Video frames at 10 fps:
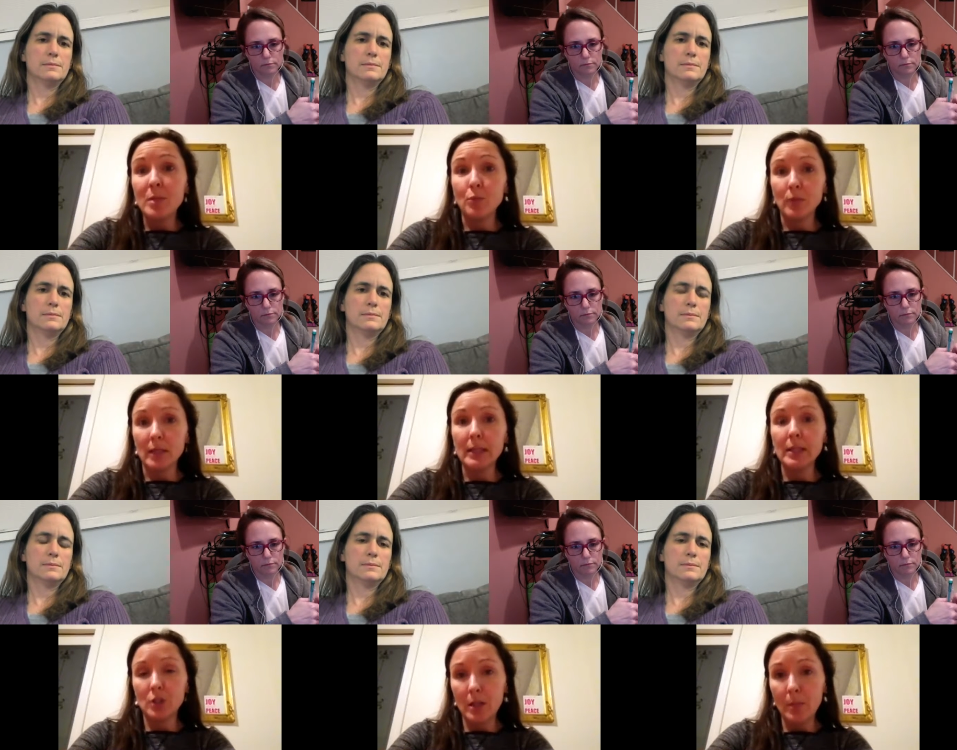Speaker 1: really
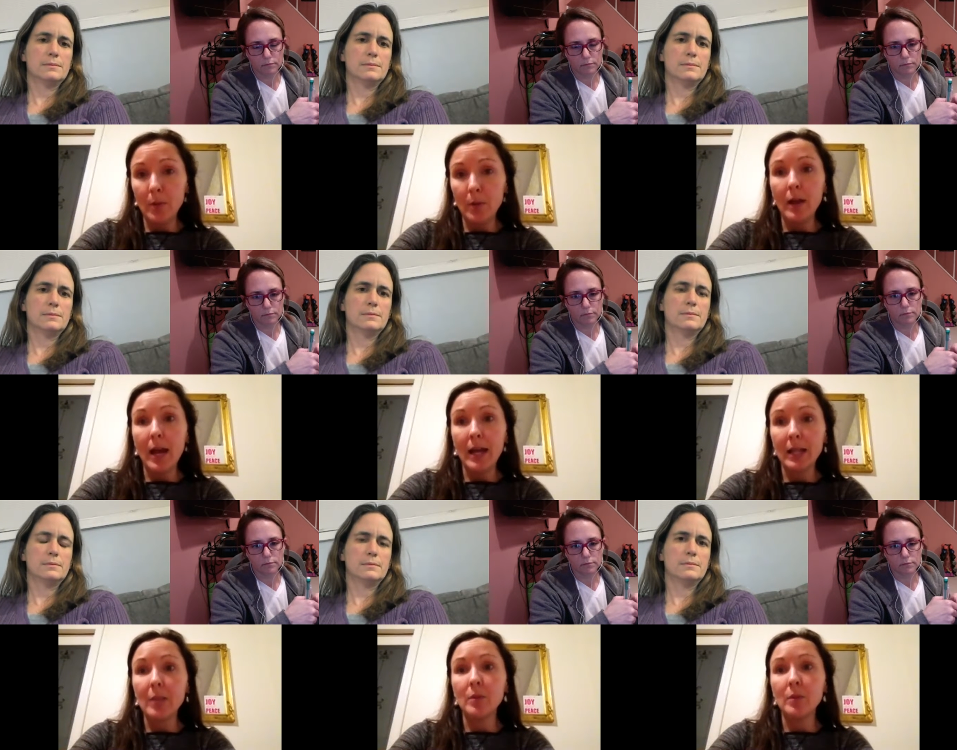cheap and it
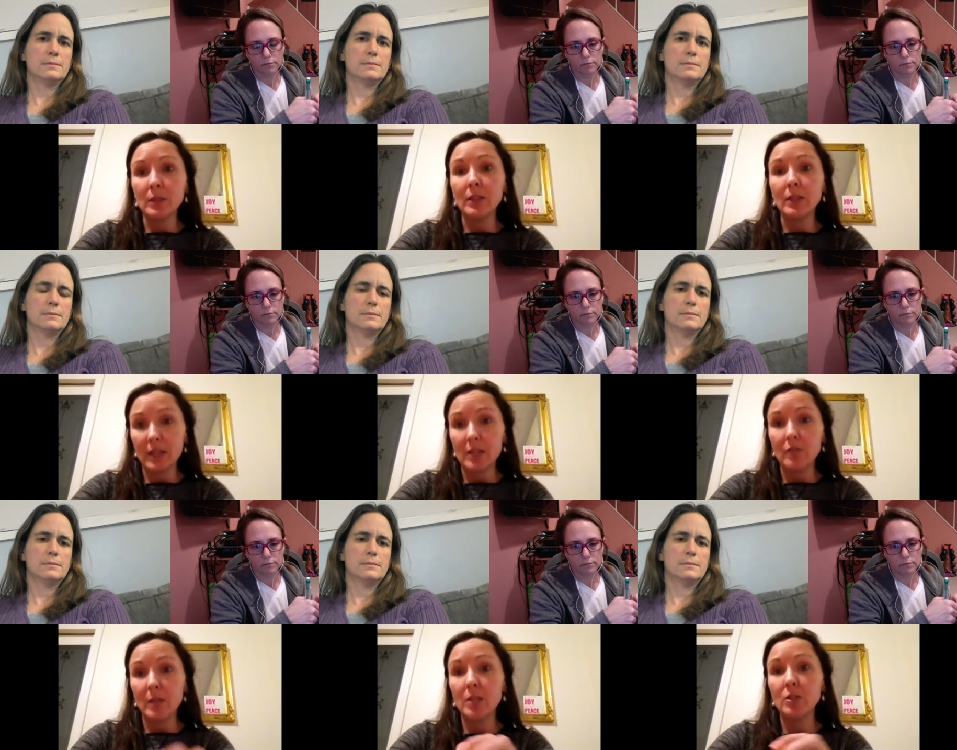can be really effective
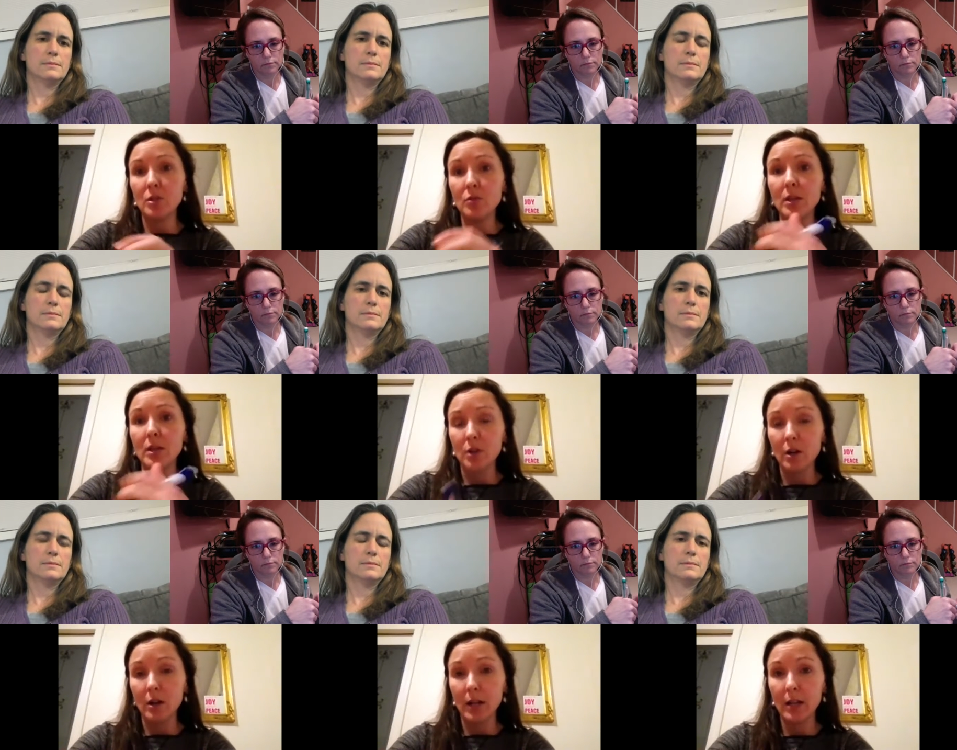because you can
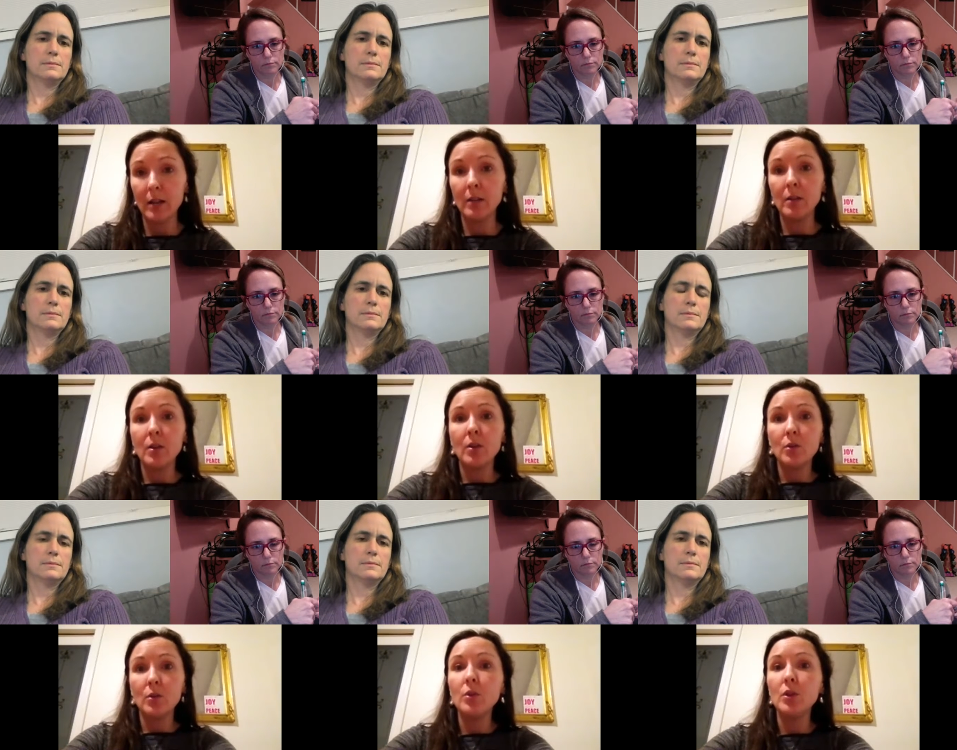target
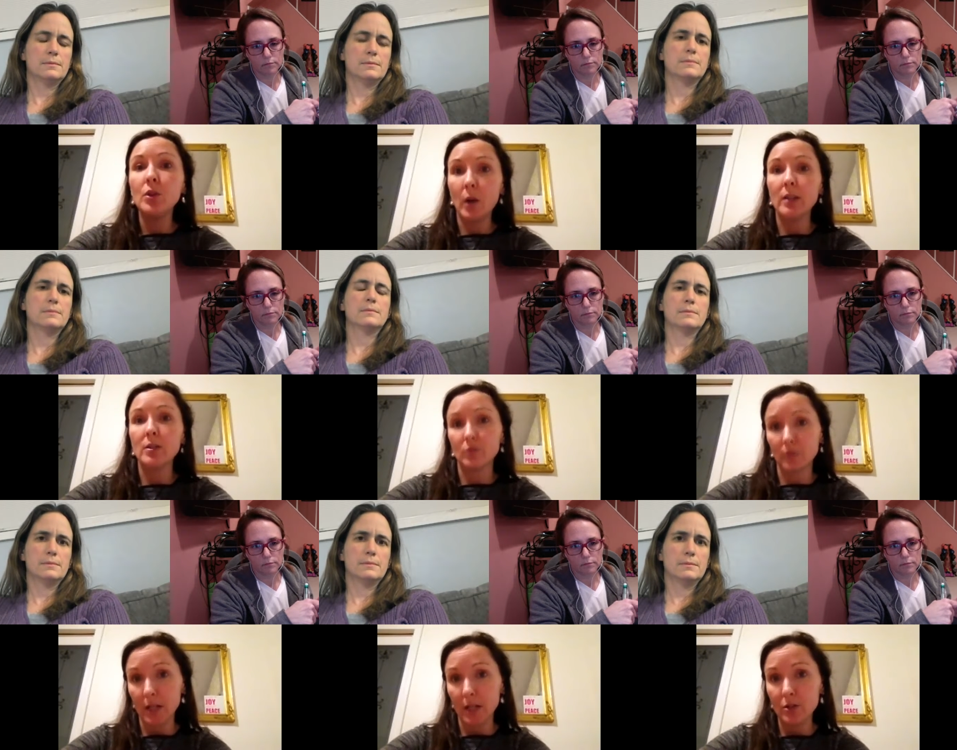who you want to
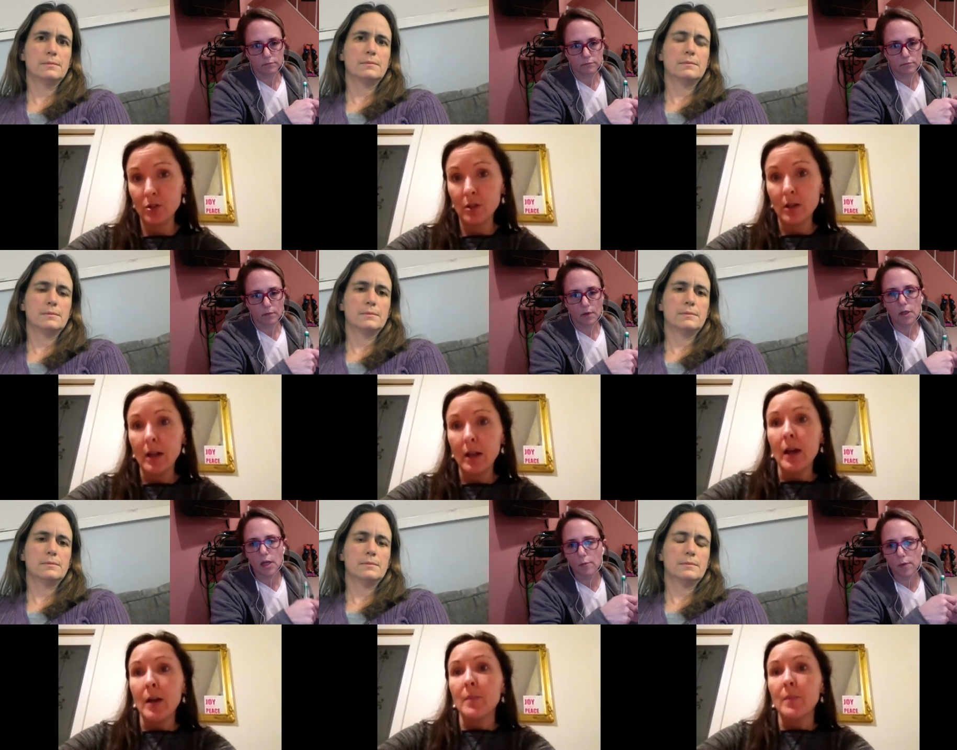reach.
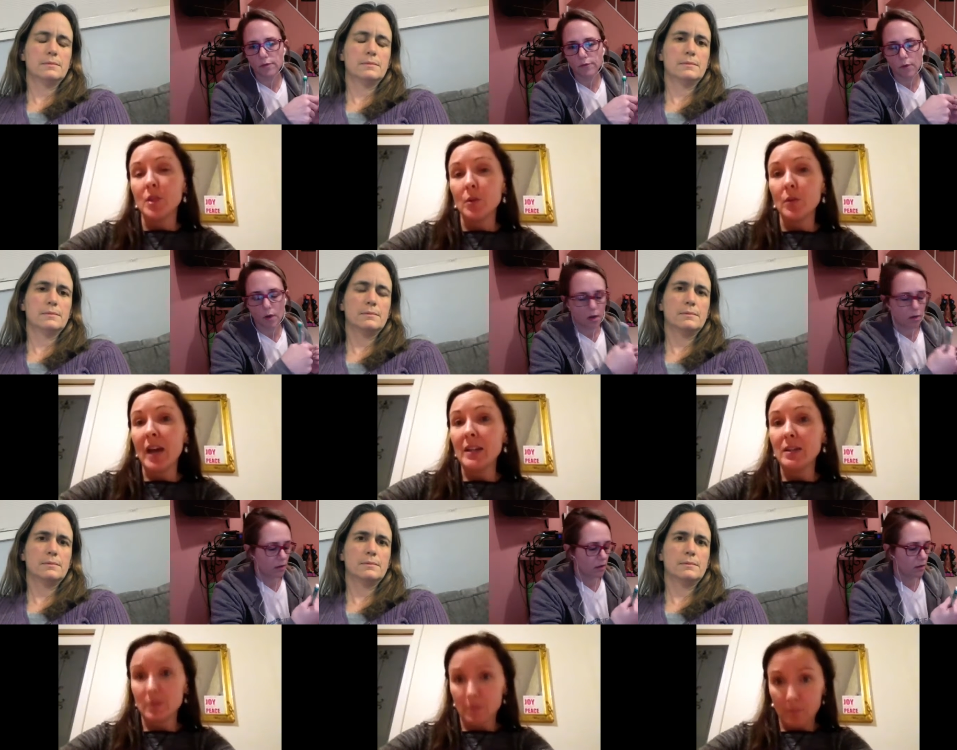
Speaker 2: Yeah, we. So
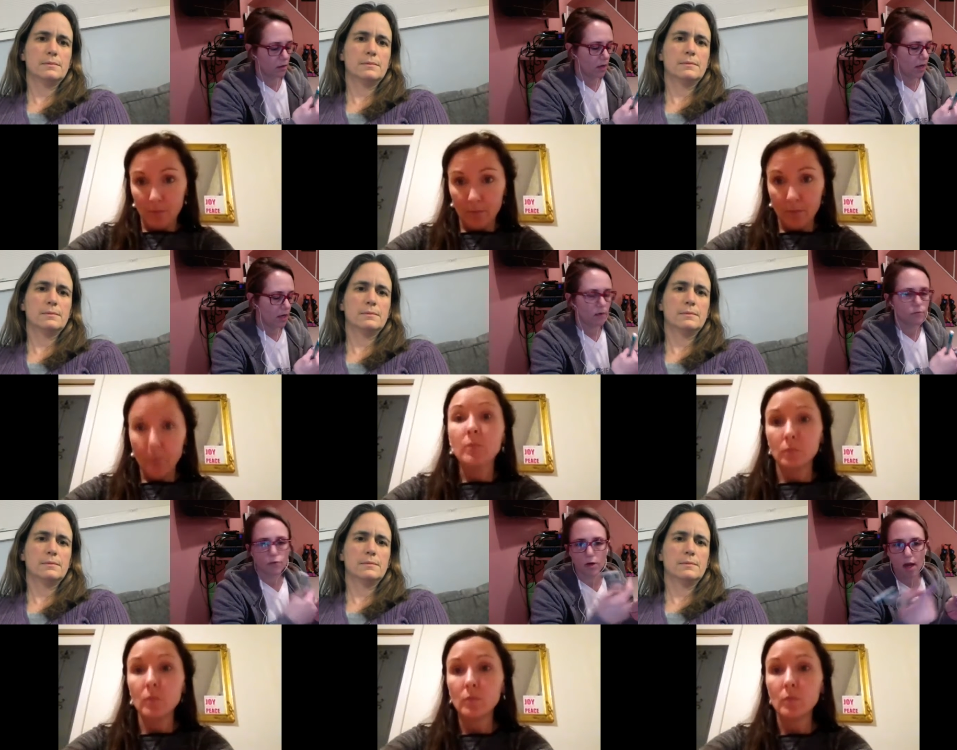that's. I,
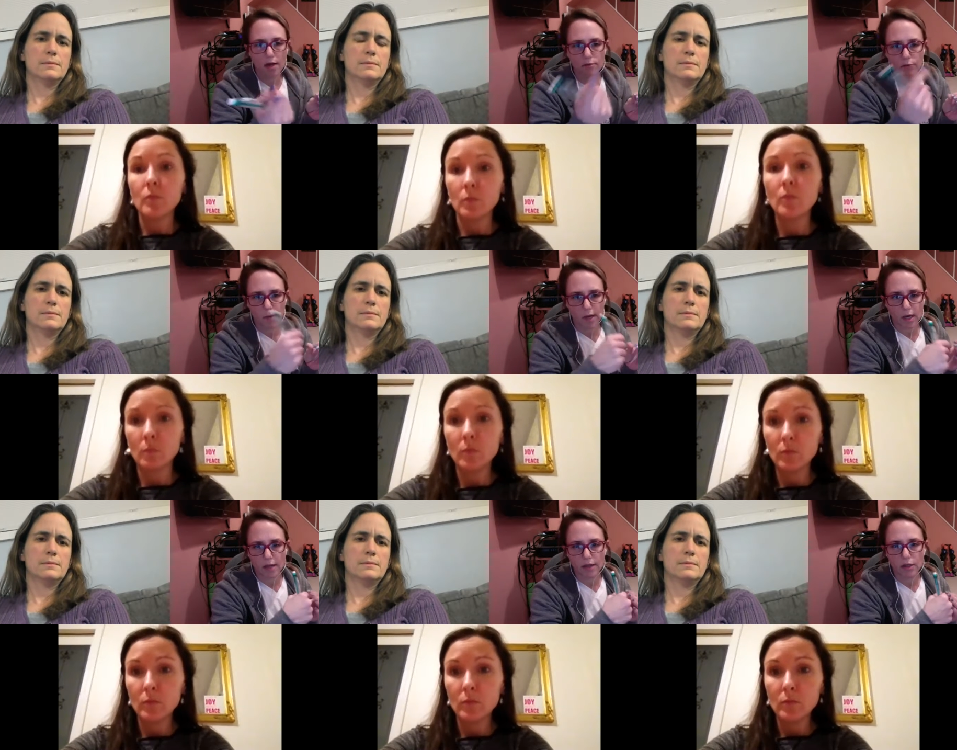Re, I Rebecca,
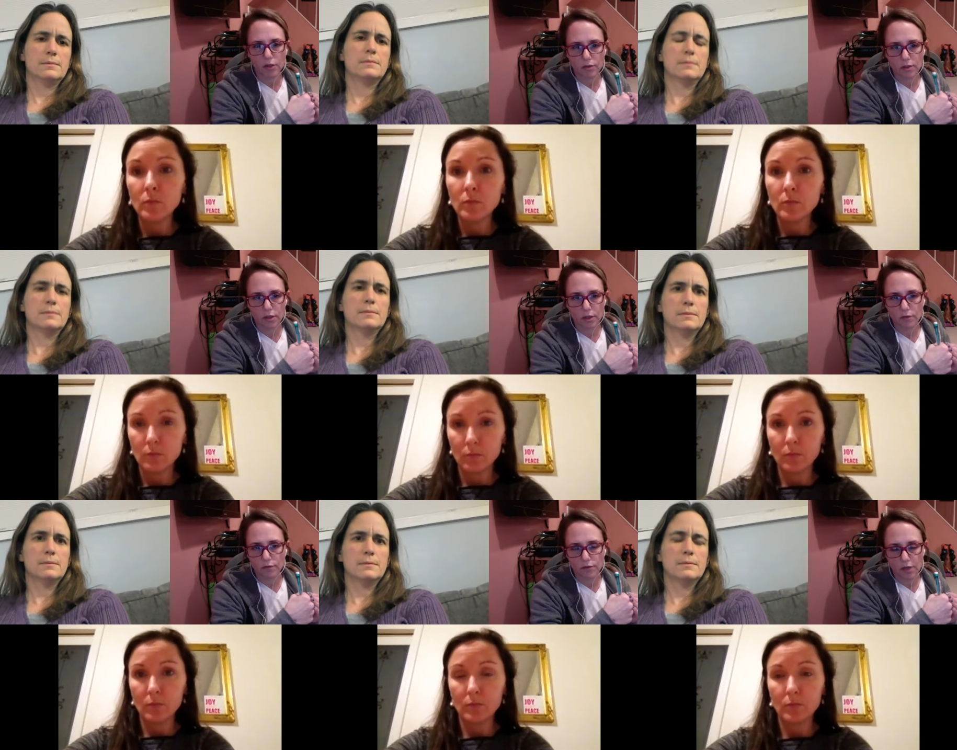I think you said that
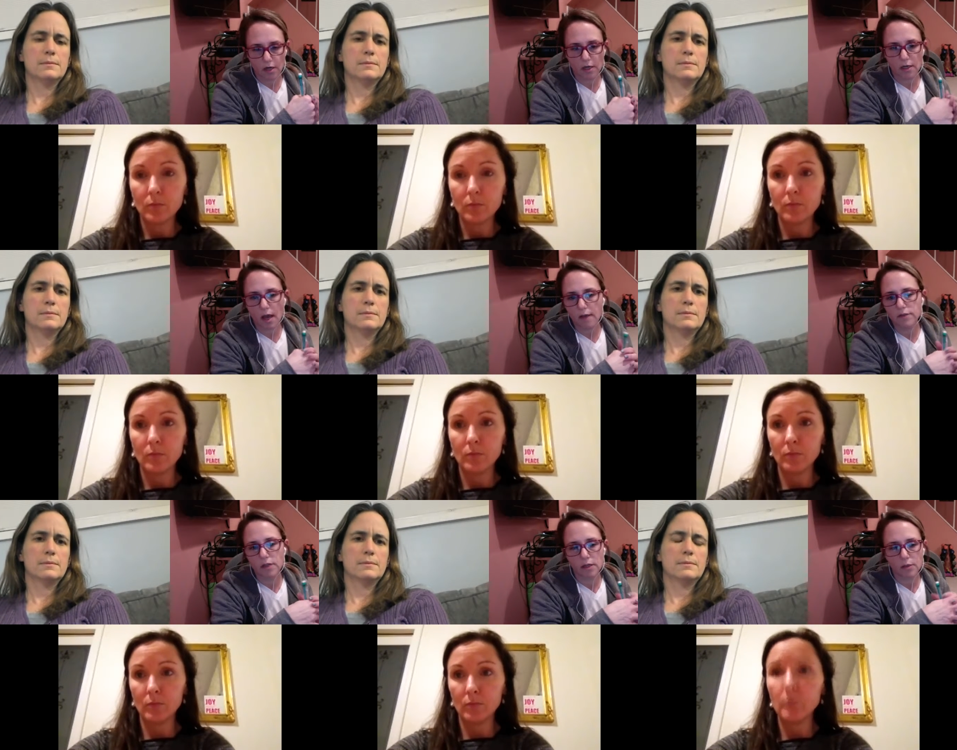you've done it.
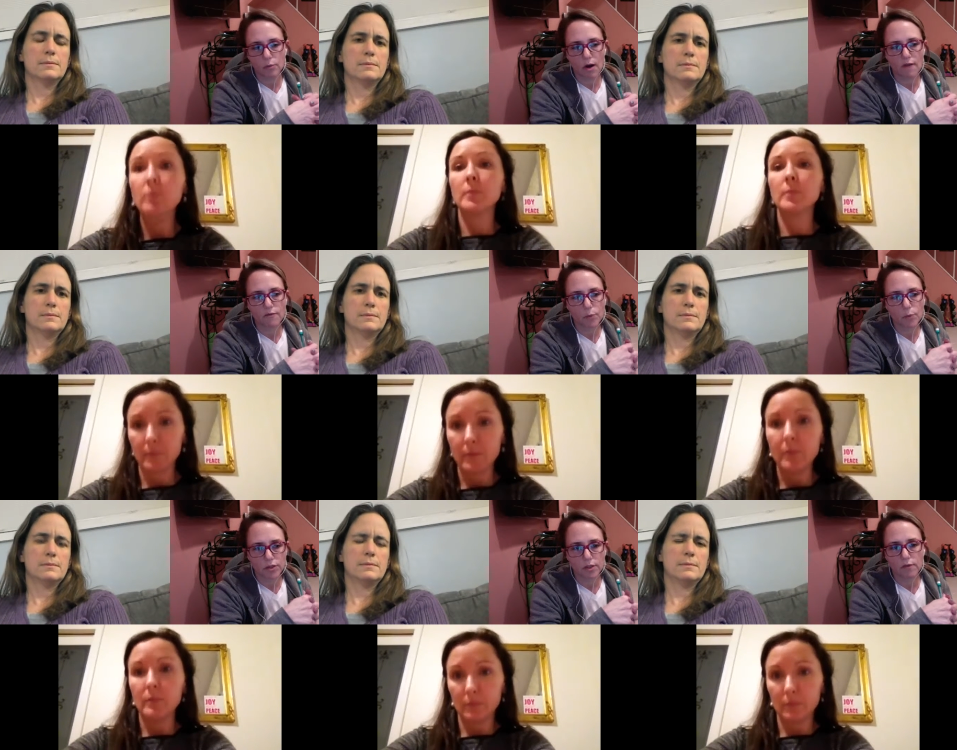I've done it where I've boosted